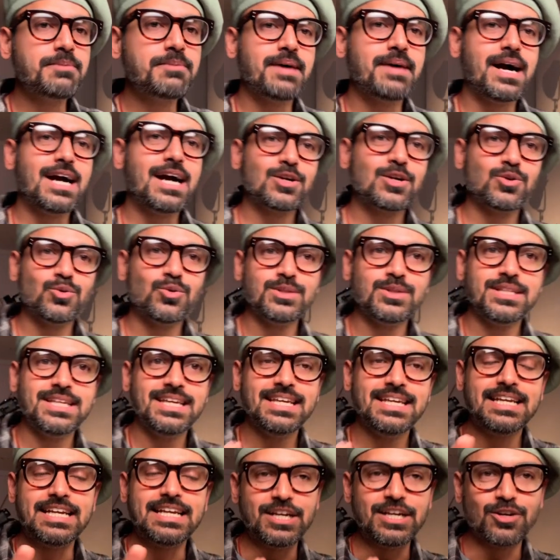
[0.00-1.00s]
back to
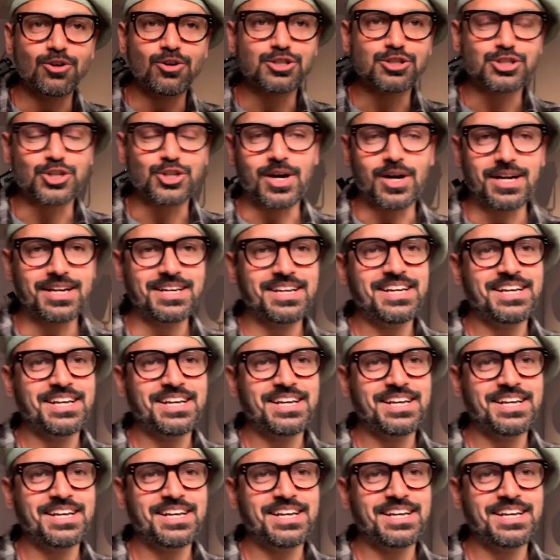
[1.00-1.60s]
the hero shot.